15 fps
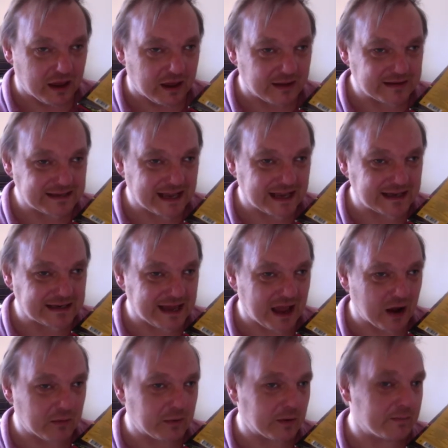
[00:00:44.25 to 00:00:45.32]
second
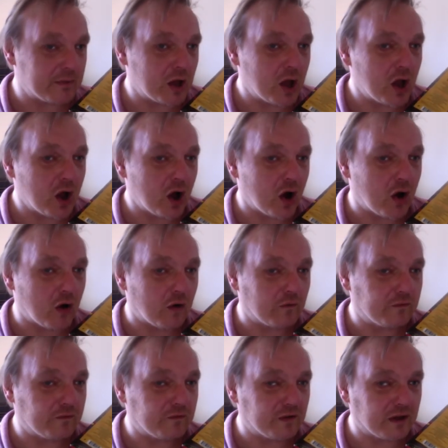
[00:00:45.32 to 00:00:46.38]
album of
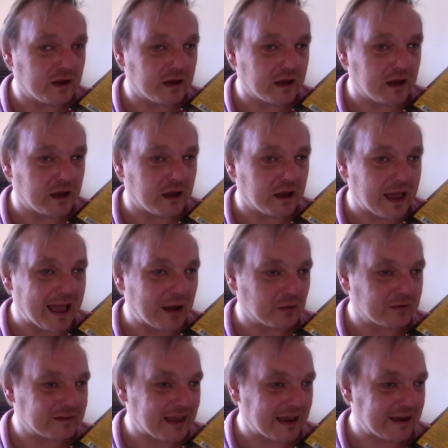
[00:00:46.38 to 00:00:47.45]

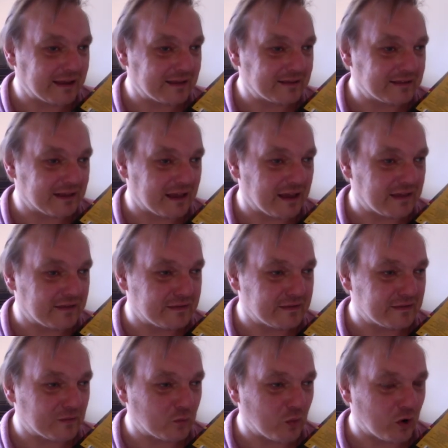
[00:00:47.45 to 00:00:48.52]
outtakes
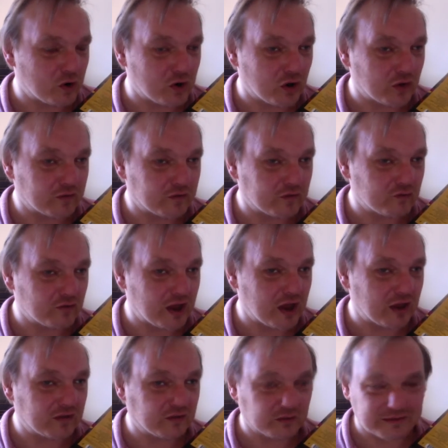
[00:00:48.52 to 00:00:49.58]
and whatnots and
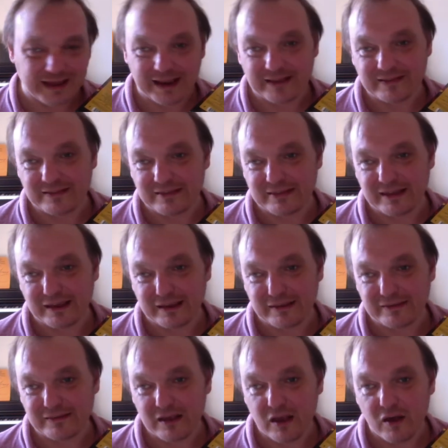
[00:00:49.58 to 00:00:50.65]
rehearsal takes and
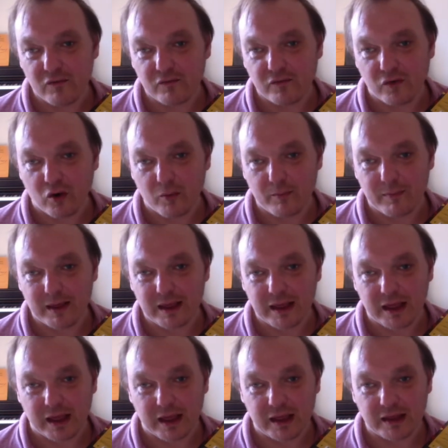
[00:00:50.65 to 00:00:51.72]
things from
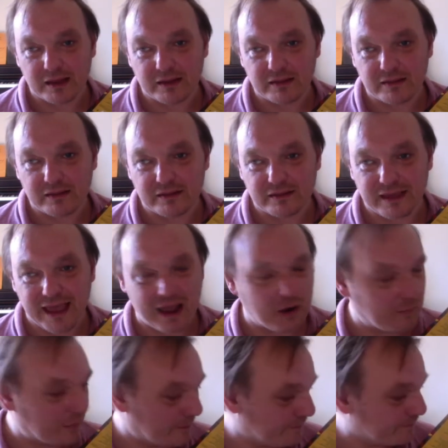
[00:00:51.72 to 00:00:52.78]
the
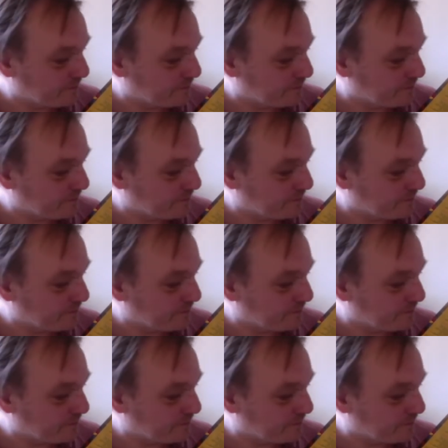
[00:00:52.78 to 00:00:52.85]
album.